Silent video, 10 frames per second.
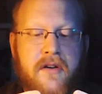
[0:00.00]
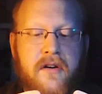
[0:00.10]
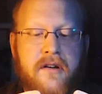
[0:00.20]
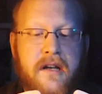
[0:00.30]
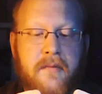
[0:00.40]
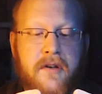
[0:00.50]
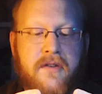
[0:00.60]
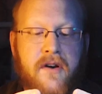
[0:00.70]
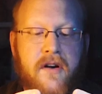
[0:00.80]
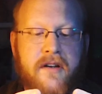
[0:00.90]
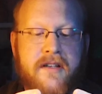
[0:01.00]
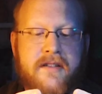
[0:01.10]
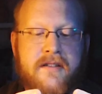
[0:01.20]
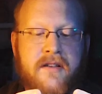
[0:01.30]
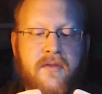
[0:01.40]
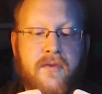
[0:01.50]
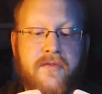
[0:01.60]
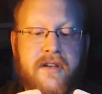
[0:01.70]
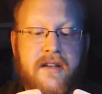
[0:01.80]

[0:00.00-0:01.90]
for a card named TARDIS.